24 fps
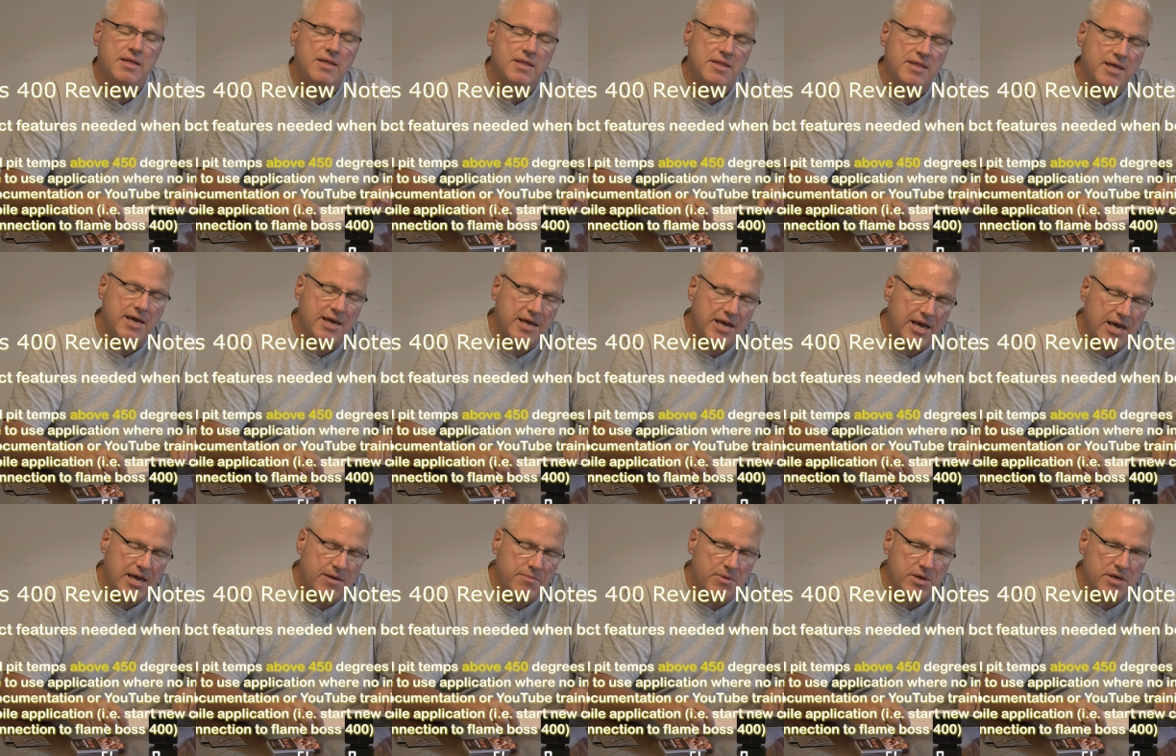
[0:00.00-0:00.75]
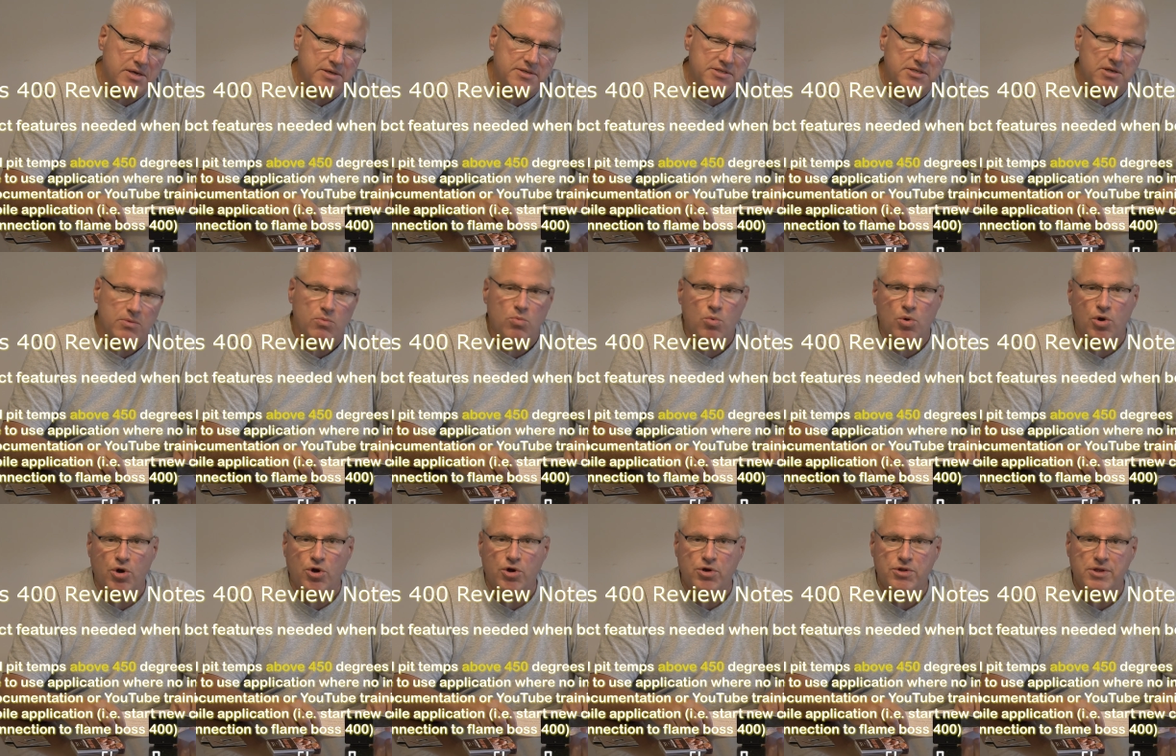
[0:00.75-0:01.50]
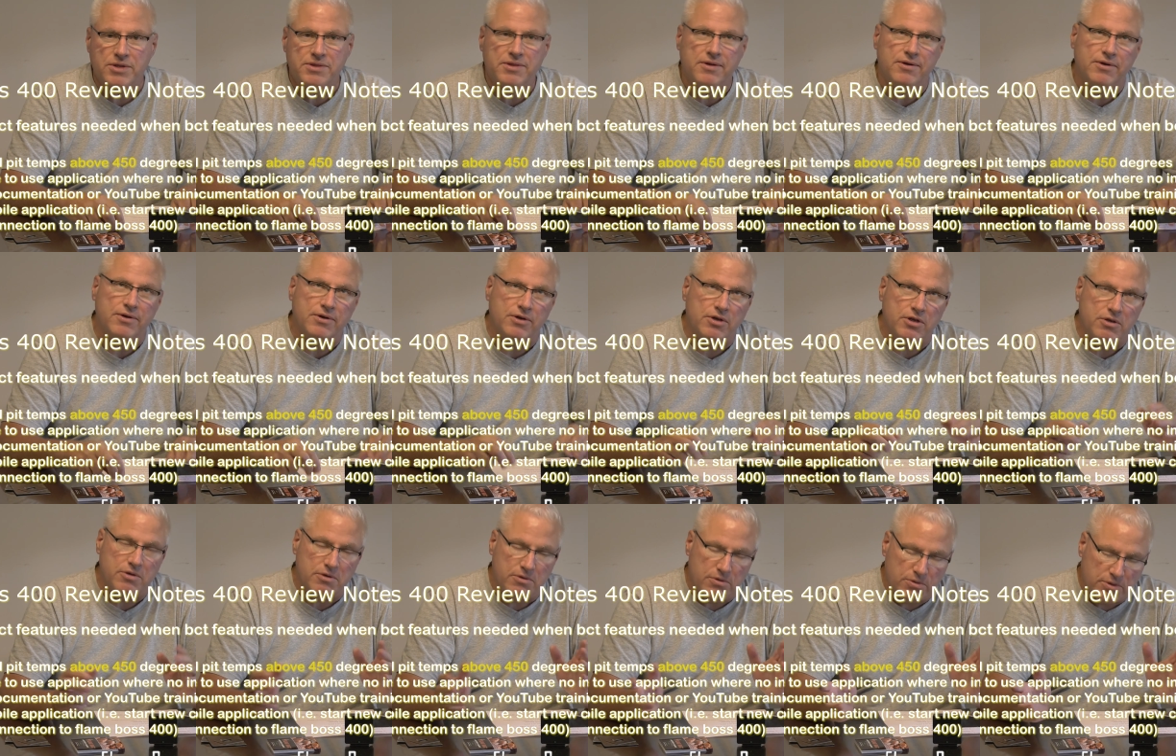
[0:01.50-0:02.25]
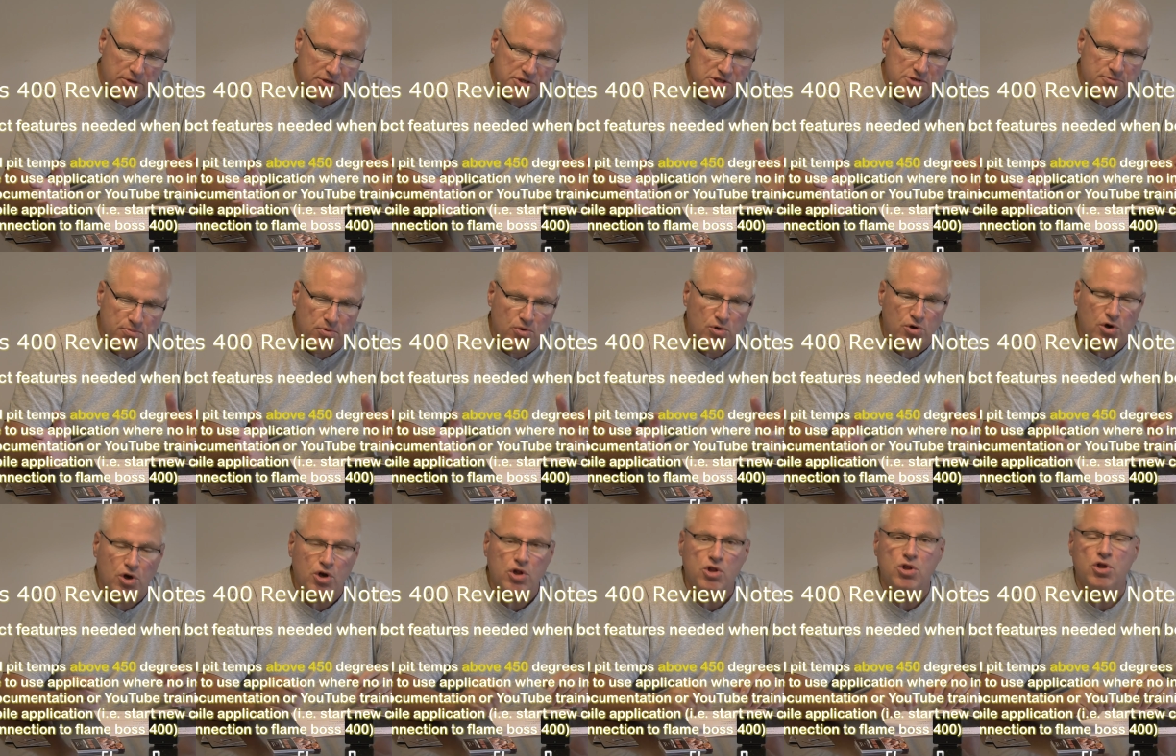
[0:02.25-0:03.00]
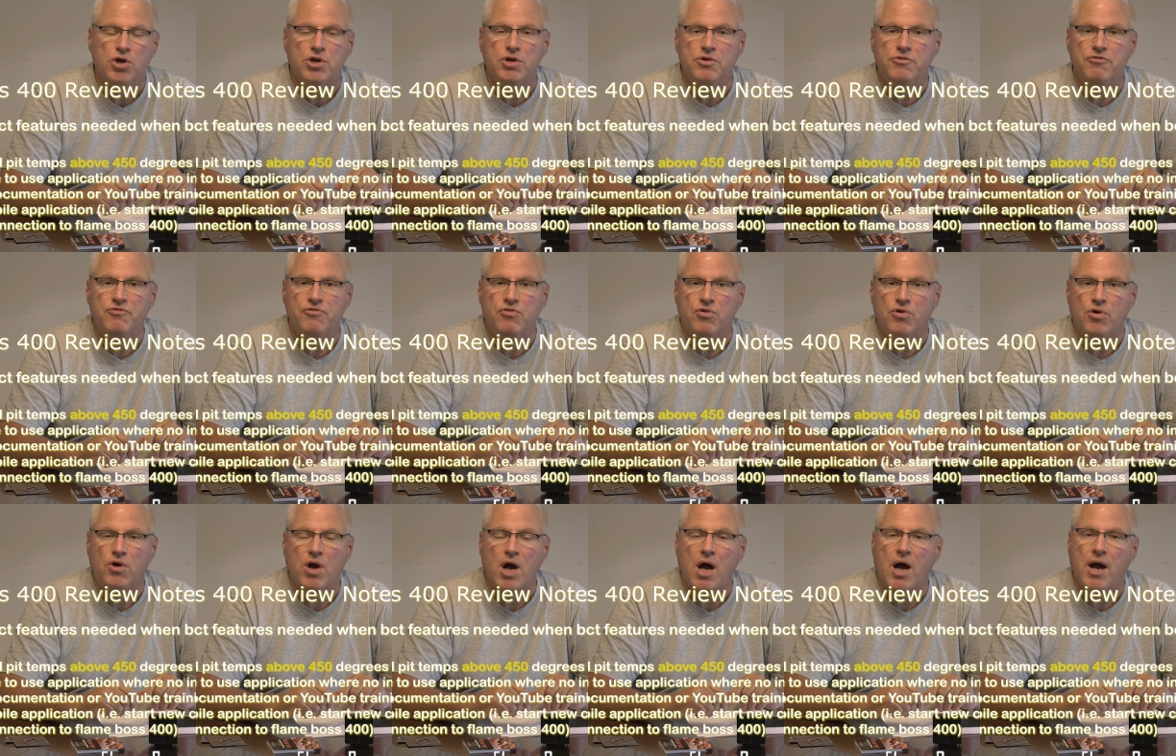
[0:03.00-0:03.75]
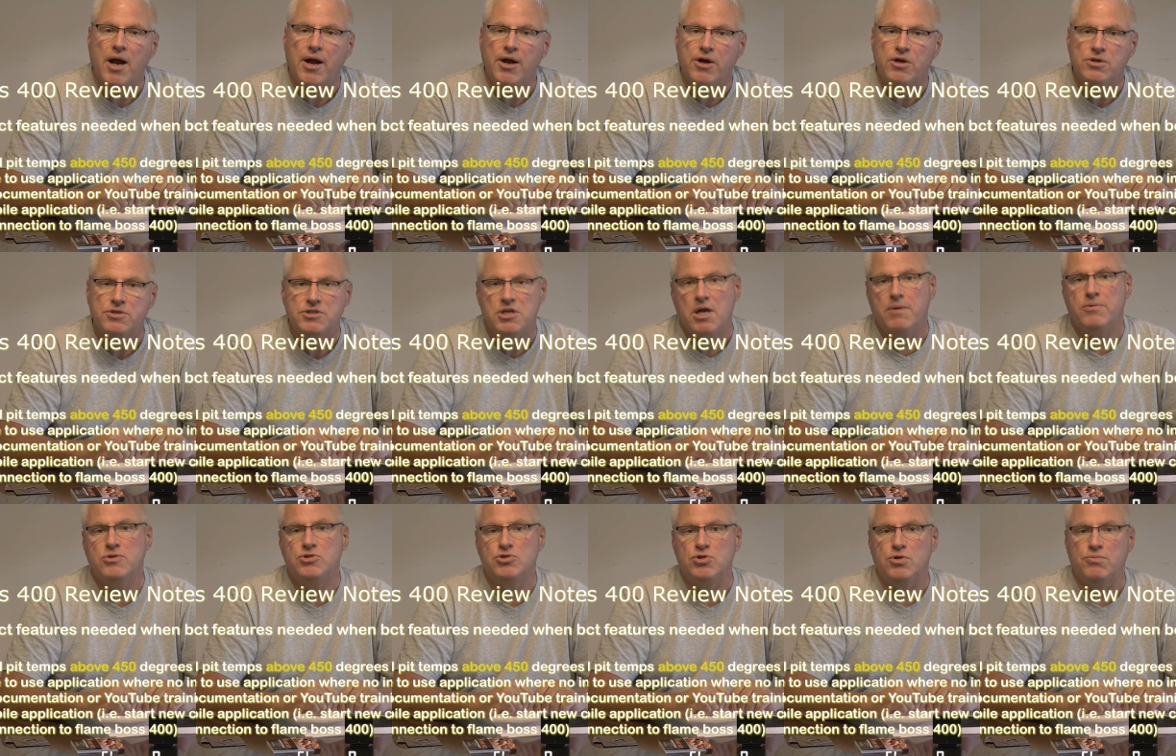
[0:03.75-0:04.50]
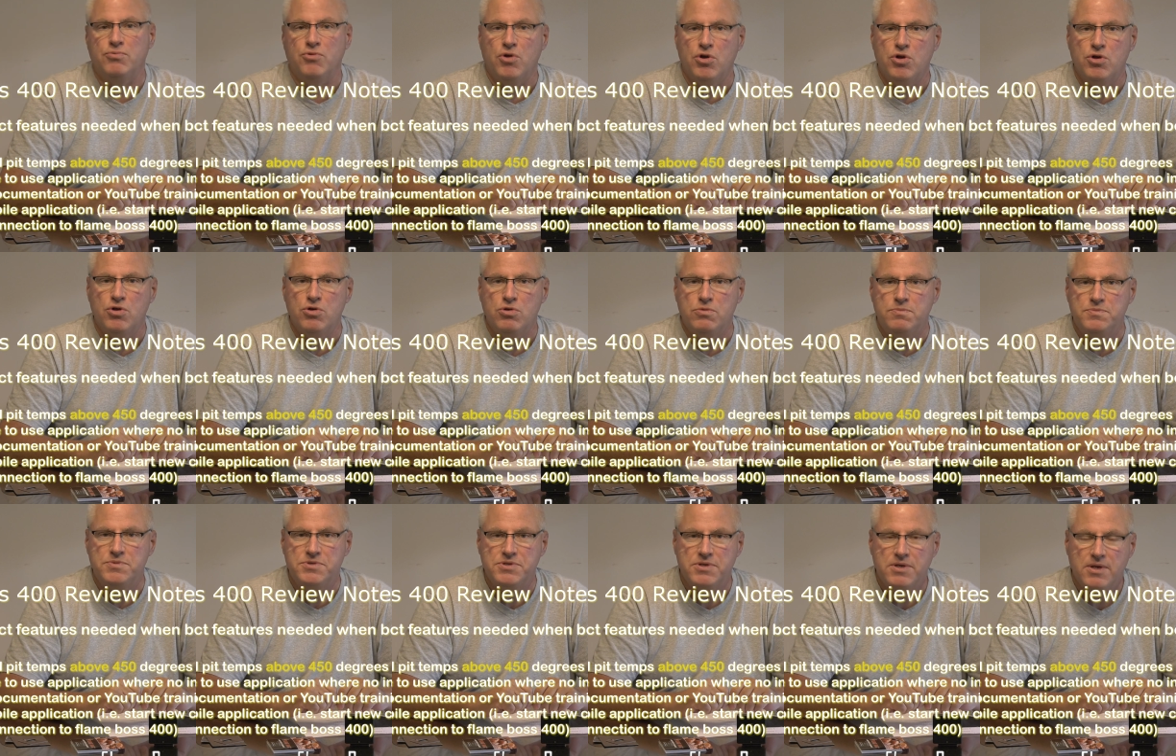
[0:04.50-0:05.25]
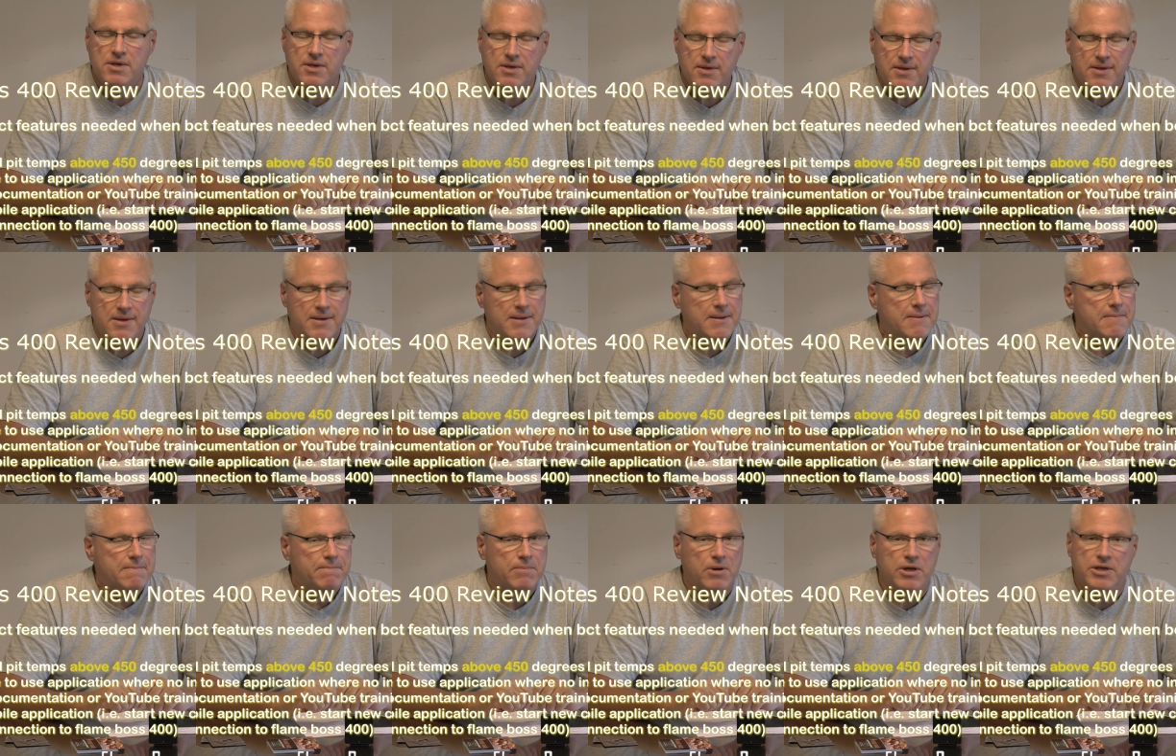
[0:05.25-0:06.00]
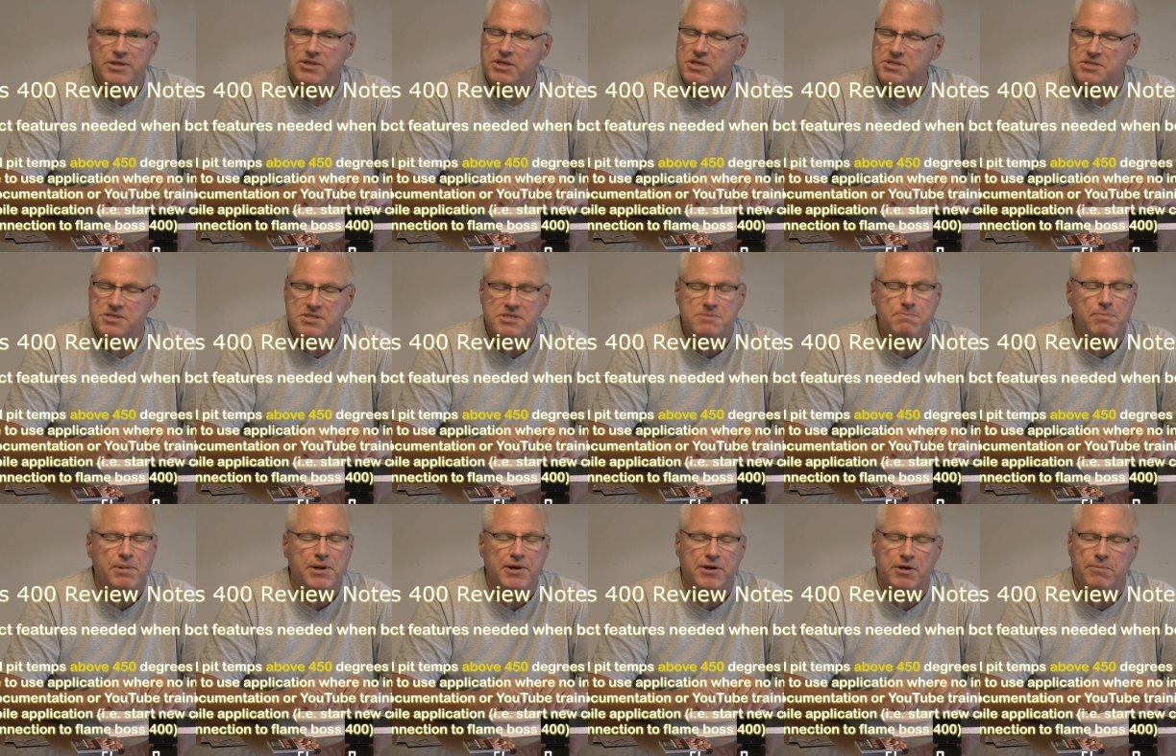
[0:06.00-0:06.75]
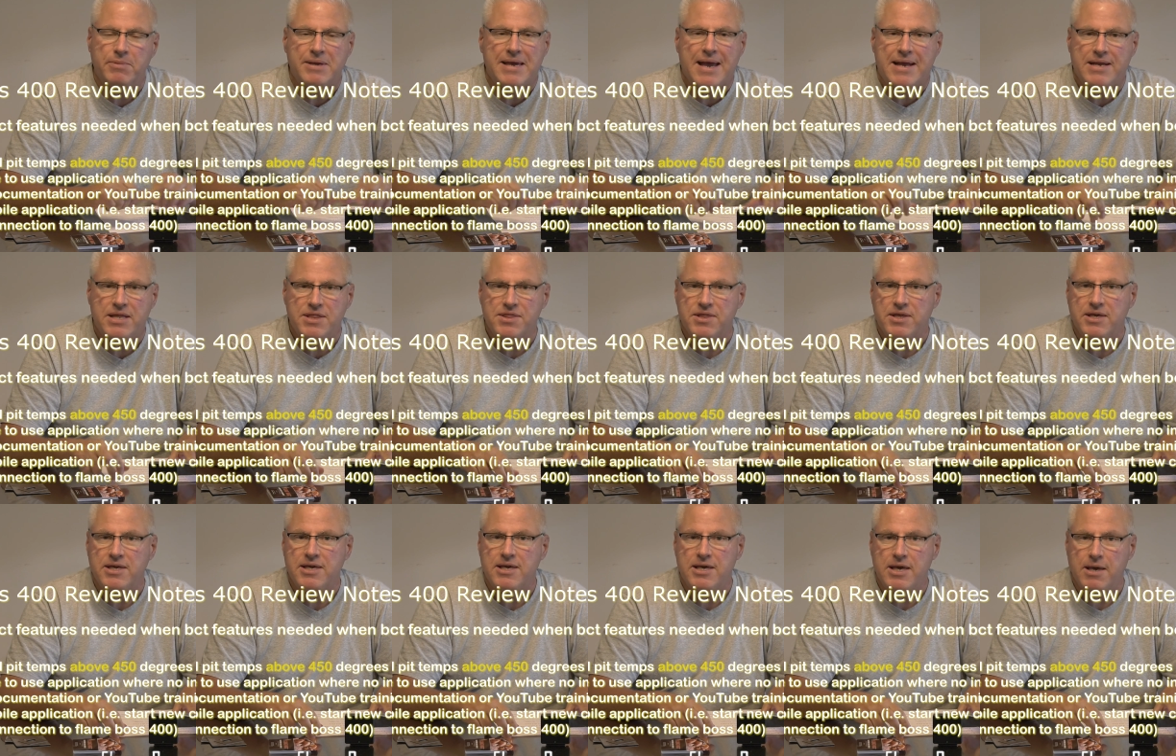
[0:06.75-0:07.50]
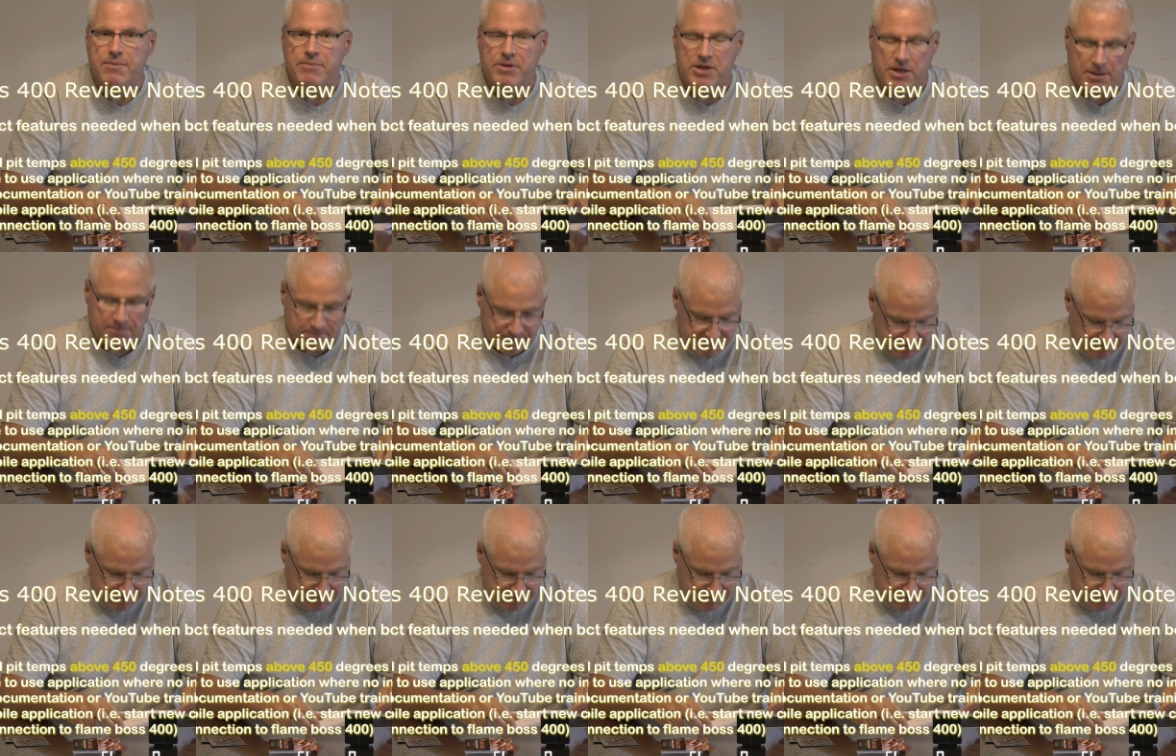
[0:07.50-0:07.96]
They gave me some word that they're going to explore looking for higher temperature probes, but it doesn't appear to be anything imminent.